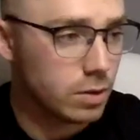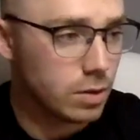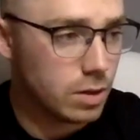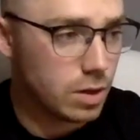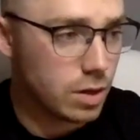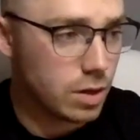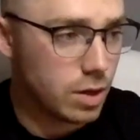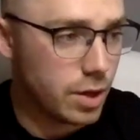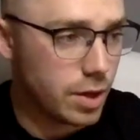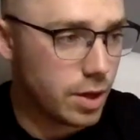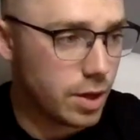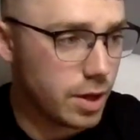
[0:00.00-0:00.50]

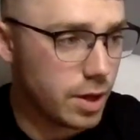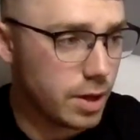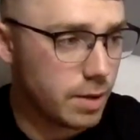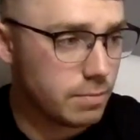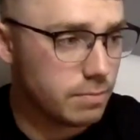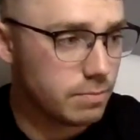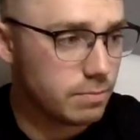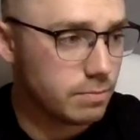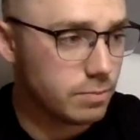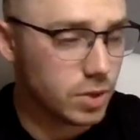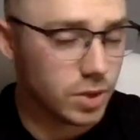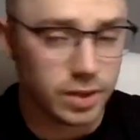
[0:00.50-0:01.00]

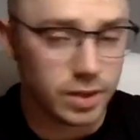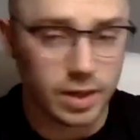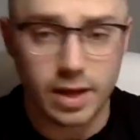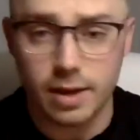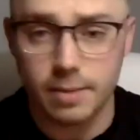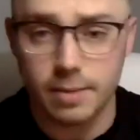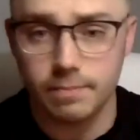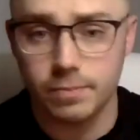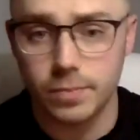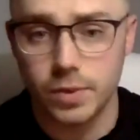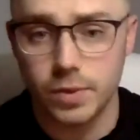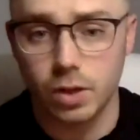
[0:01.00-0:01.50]
But yeah,
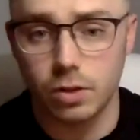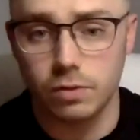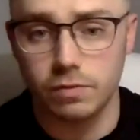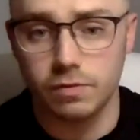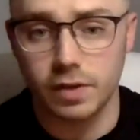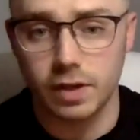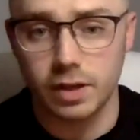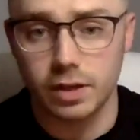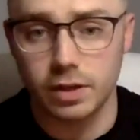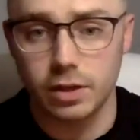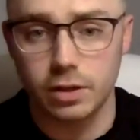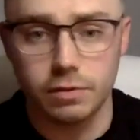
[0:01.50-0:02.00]
no,
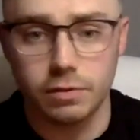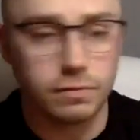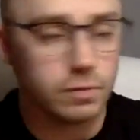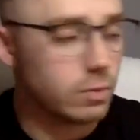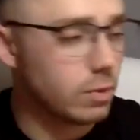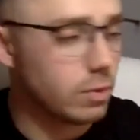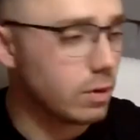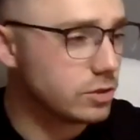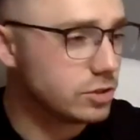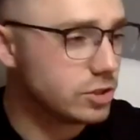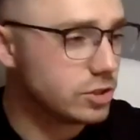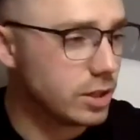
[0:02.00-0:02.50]
thank you for
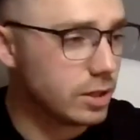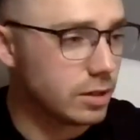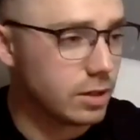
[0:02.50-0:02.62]
watching,